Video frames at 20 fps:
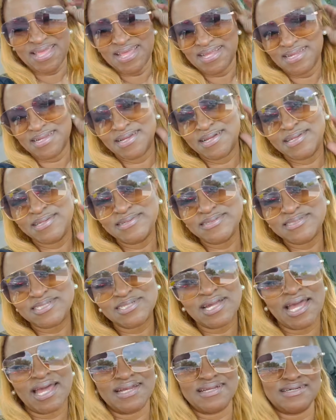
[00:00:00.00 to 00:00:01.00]
You know, you
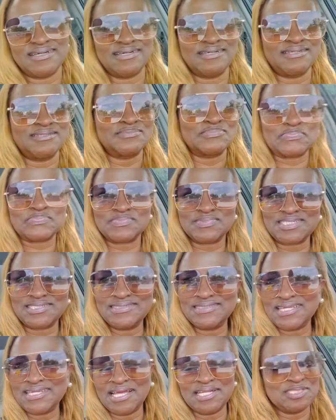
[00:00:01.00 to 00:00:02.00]
trying to
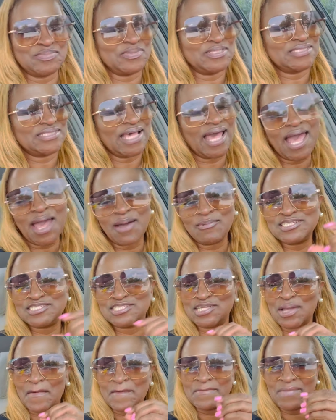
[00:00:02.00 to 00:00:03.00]
spend time with
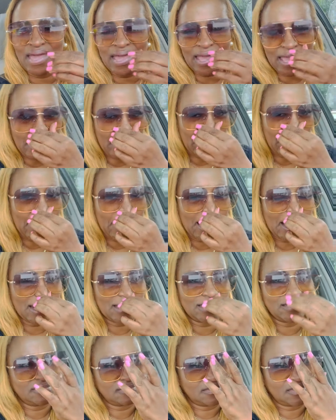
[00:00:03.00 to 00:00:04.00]
your man. You know,
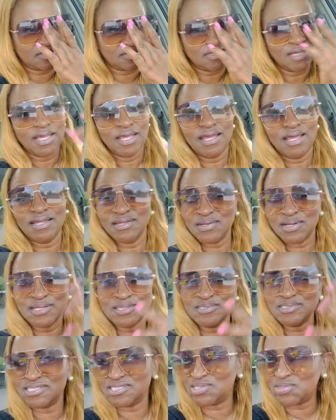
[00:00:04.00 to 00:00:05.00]
you
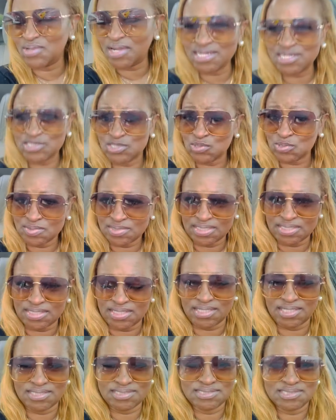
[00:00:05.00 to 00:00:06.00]
just trying to do
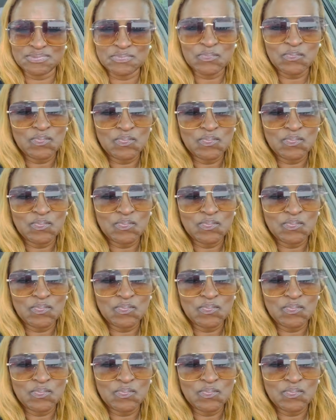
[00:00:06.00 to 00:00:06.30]
things.